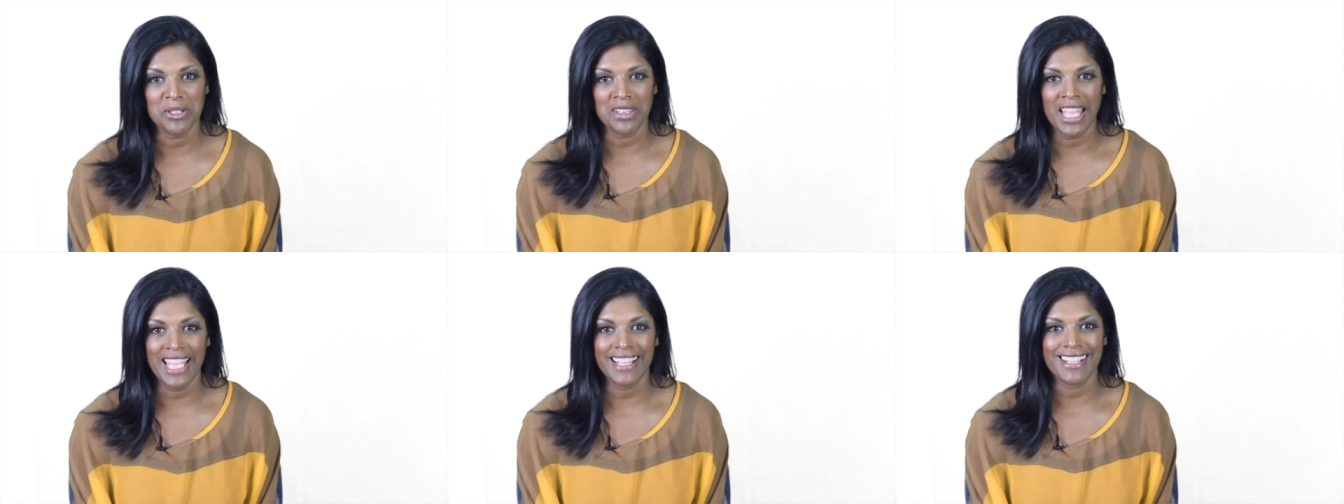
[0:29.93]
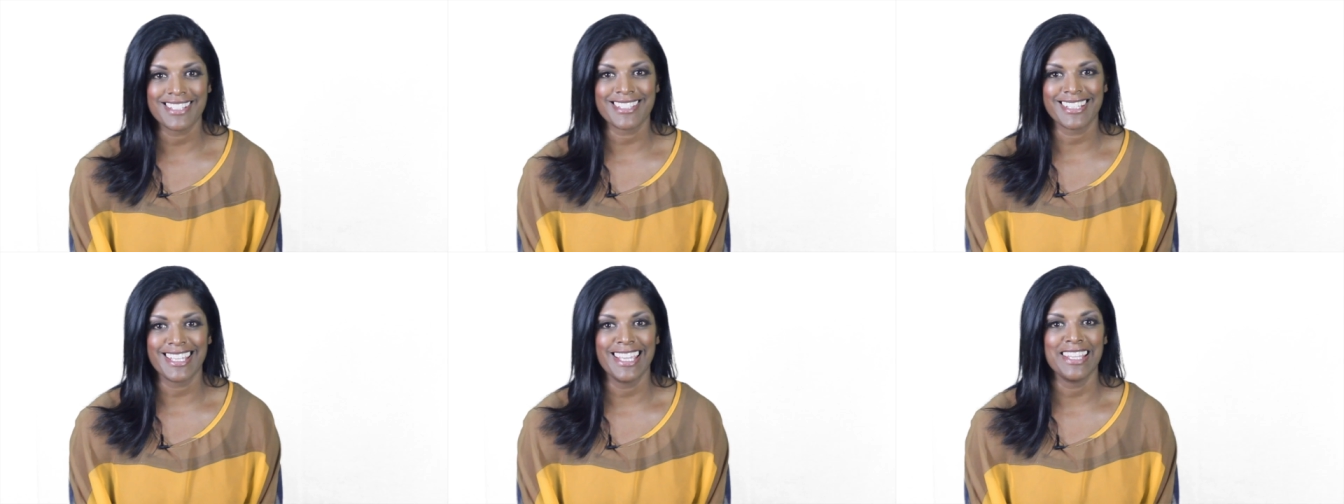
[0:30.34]
were like
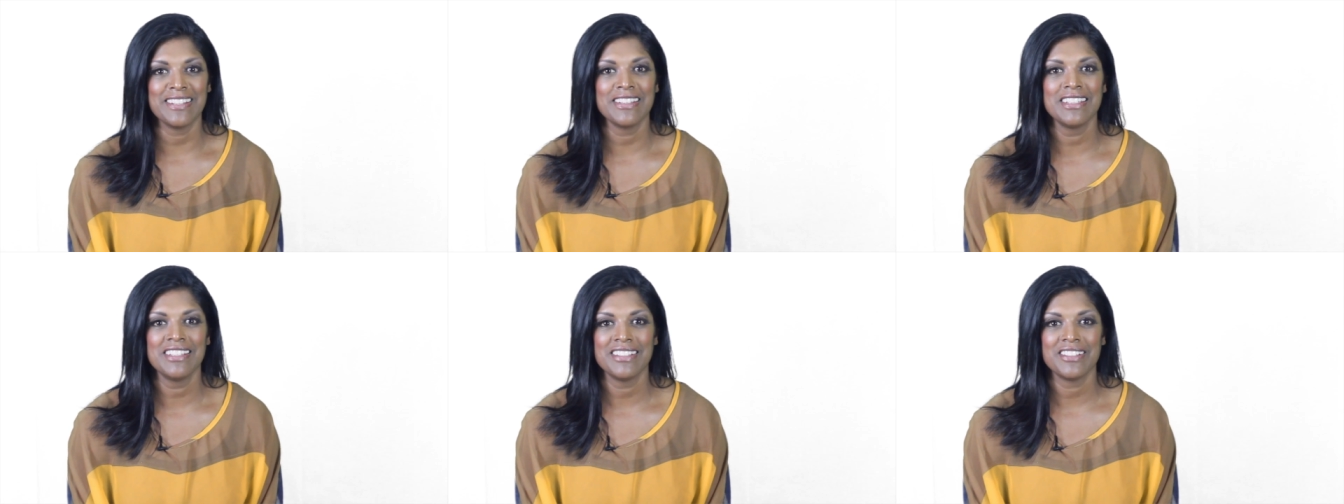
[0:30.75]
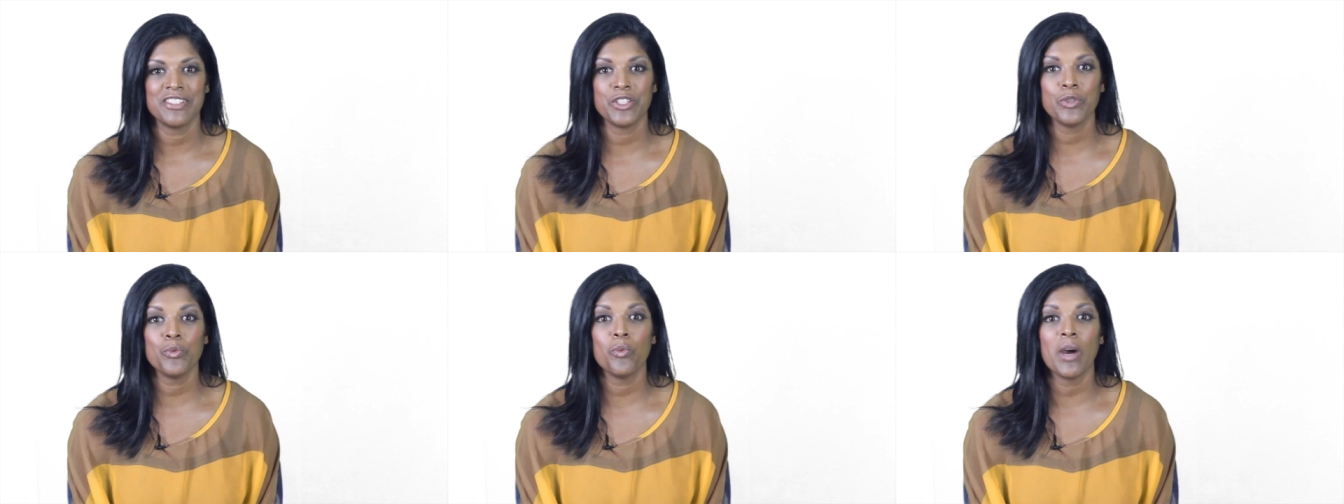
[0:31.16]
as a kid?
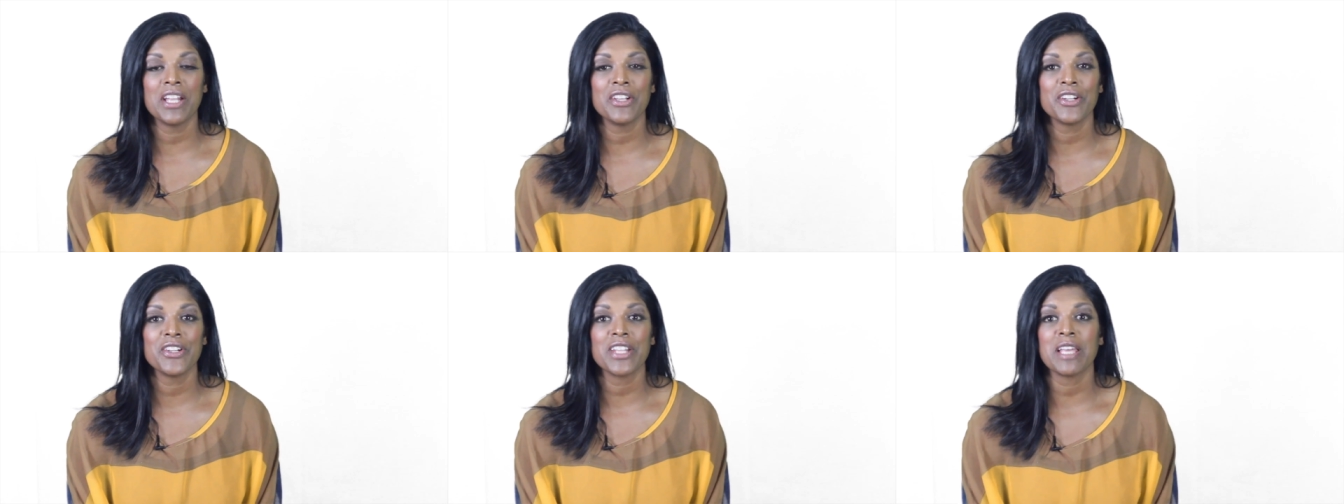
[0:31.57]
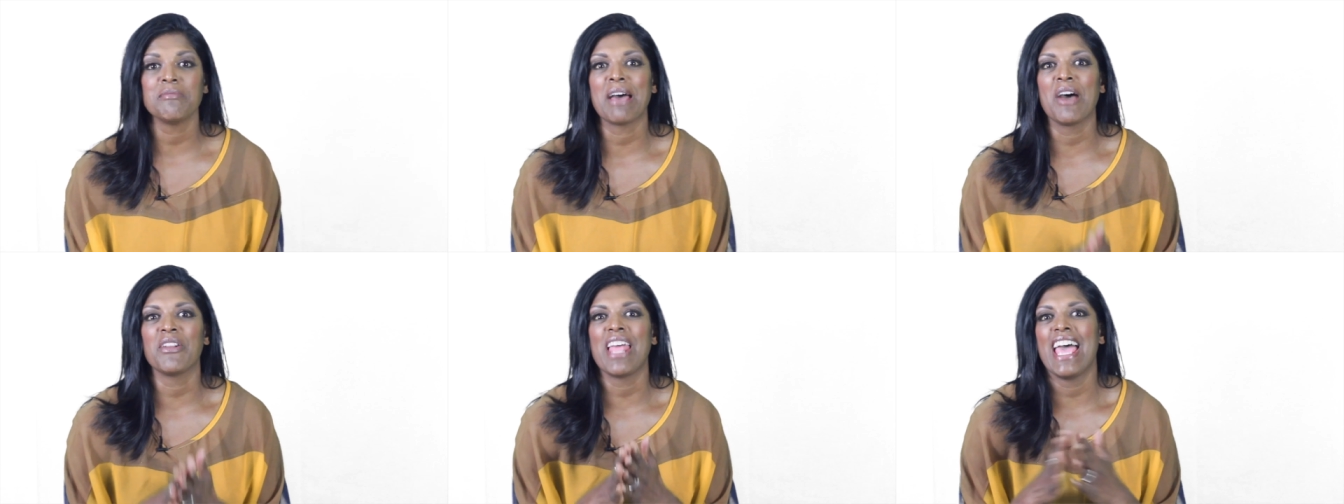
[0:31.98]
You wondered
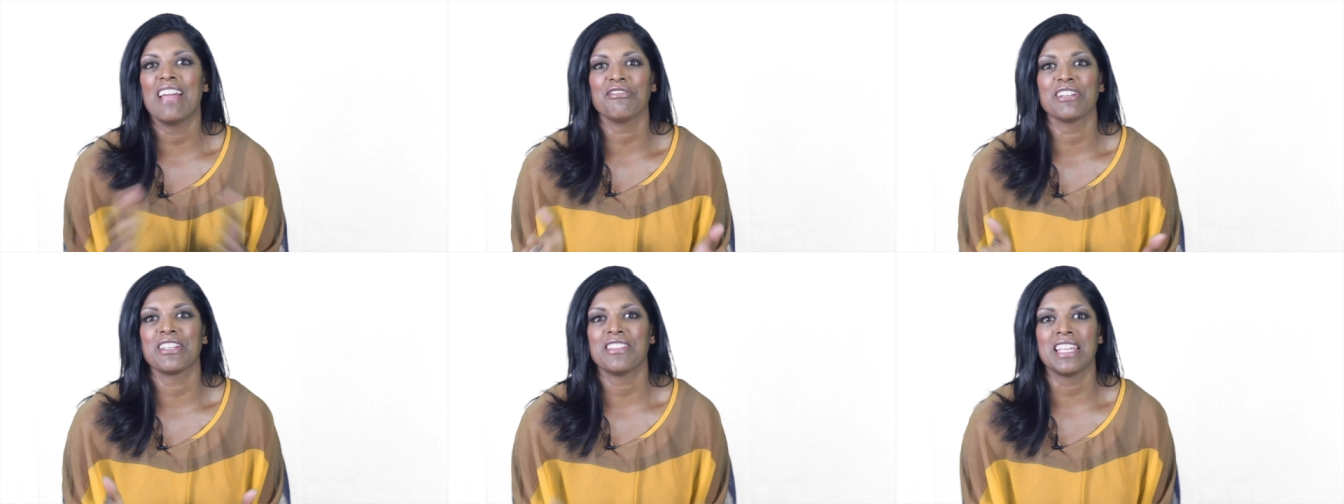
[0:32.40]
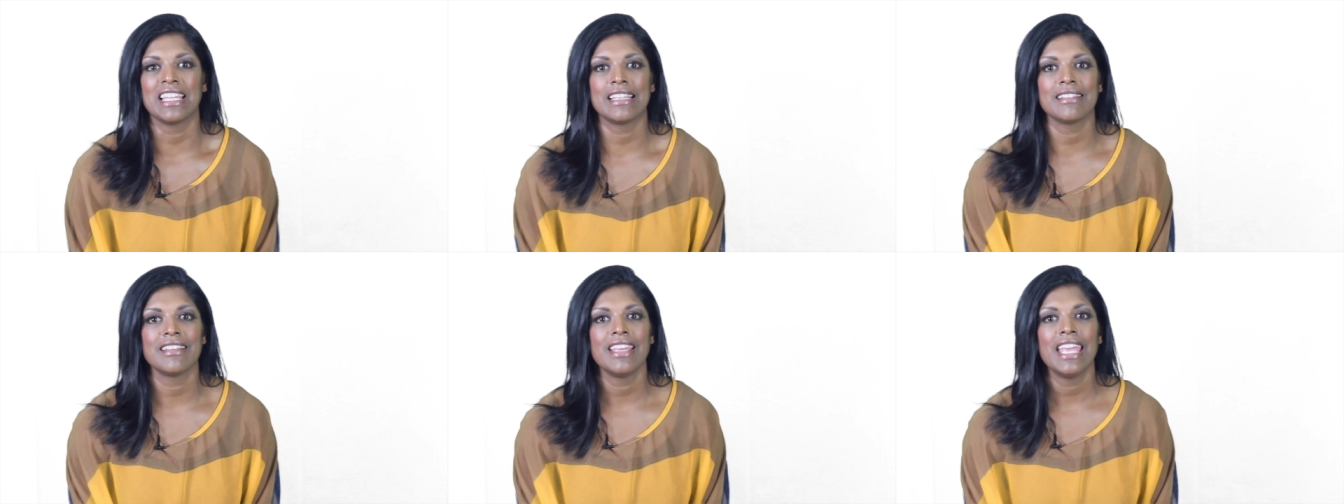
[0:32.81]
about everything.